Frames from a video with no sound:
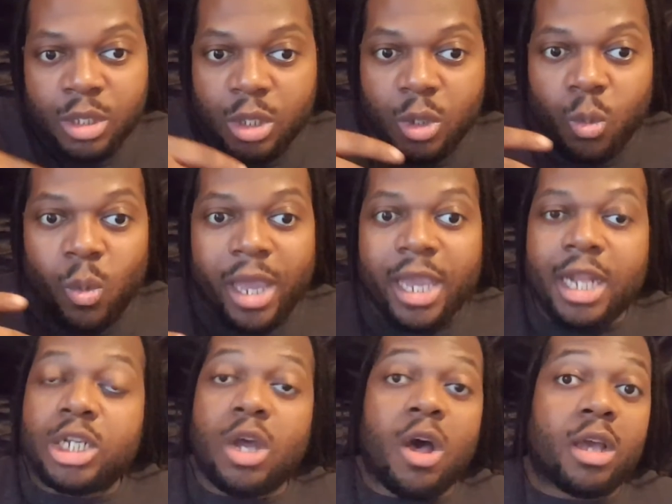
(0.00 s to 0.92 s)
The way he
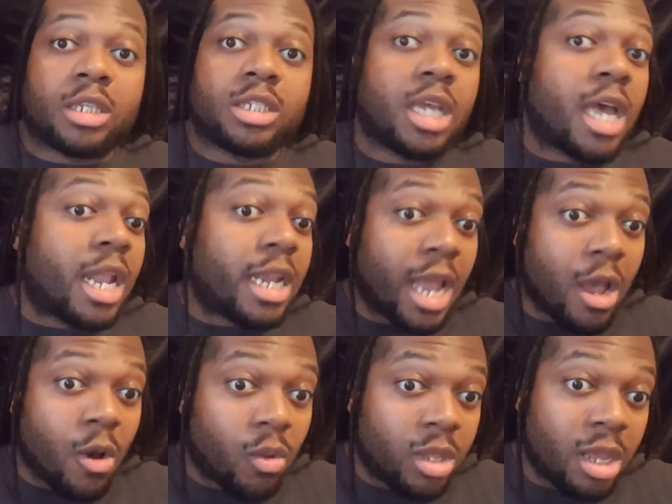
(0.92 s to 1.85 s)
talks, not
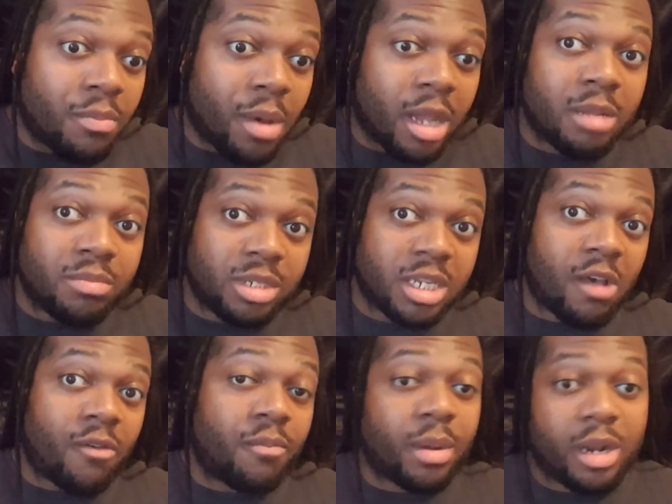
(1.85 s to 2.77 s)
only about
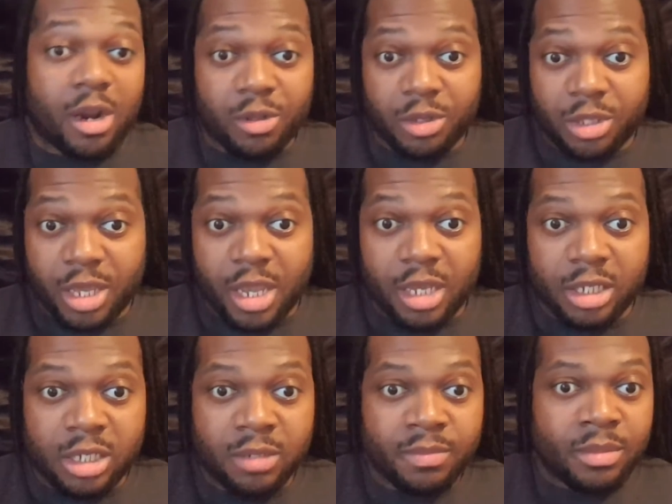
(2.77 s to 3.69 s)
himself, but other things.